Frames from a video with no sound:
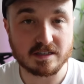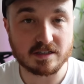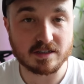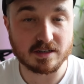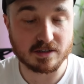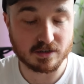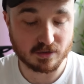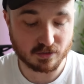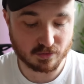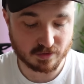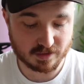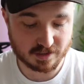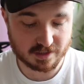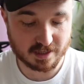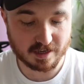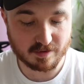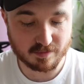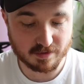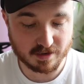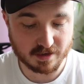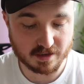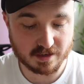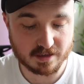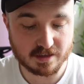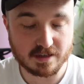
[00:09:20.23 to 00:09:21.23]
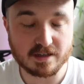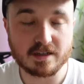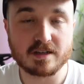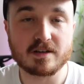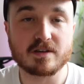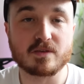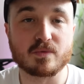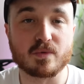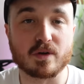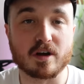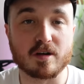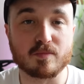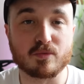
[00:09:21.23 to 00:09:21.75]
to Sigma,
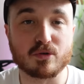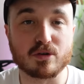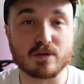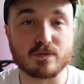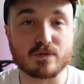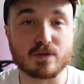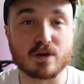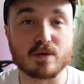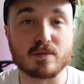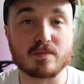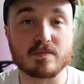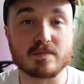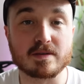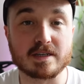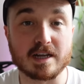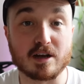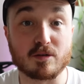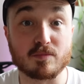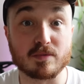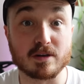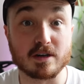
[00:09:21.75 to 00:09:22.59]
where I bought it from, down